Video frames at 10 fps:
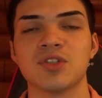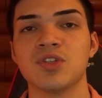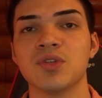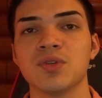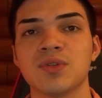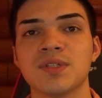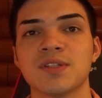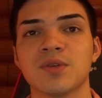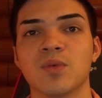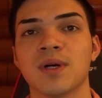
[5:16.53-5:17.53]

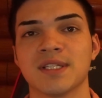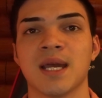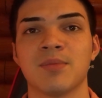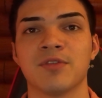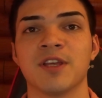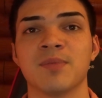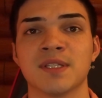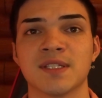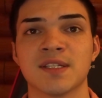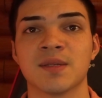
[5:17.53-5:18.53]
choose what type of
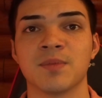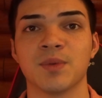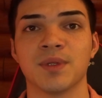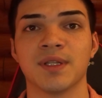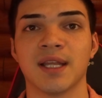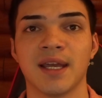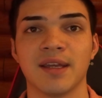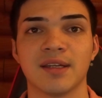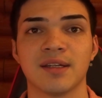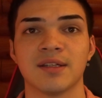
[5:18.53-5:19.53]
vaping system you would like.